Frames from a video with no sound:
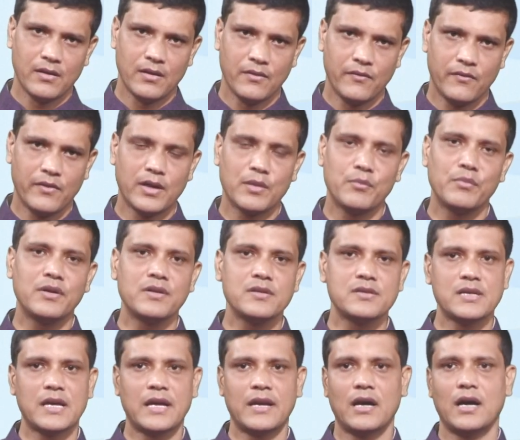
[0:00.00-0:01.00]

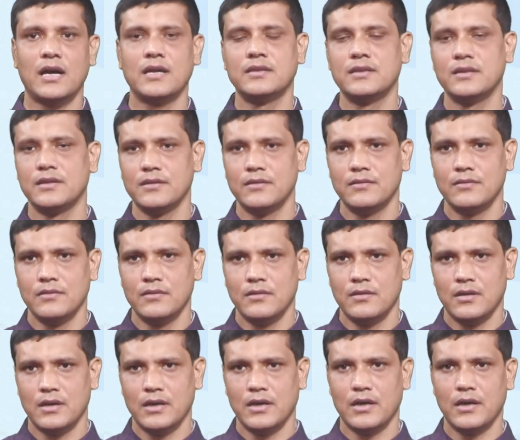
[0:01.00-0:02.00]
farmers and other
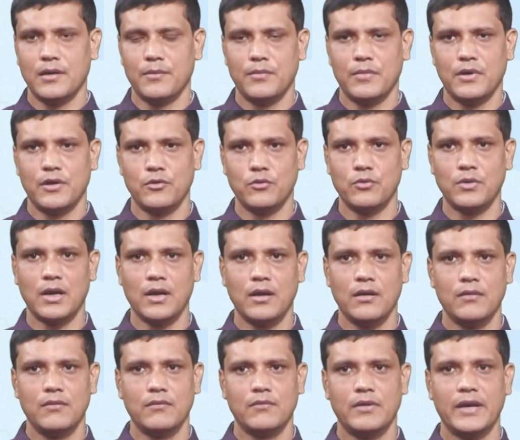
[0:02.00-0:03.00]
rural
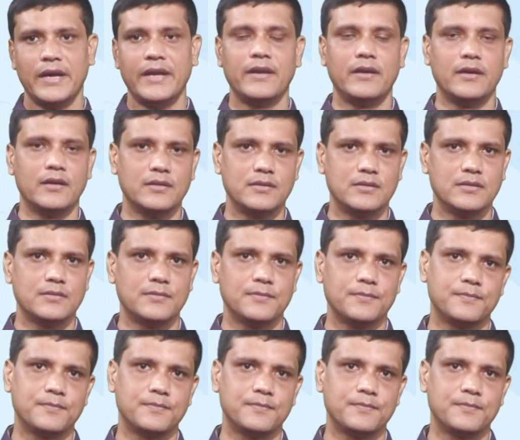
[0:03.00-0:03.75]
areas.